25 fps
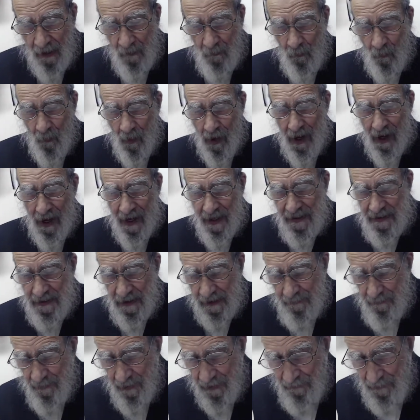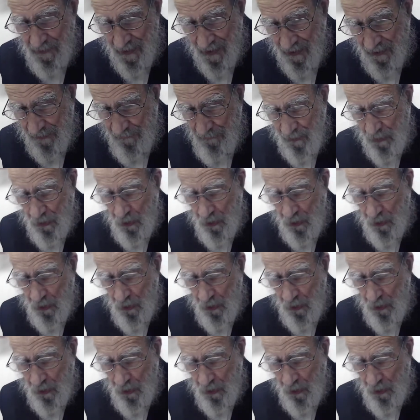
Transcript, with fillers: And why is it Berg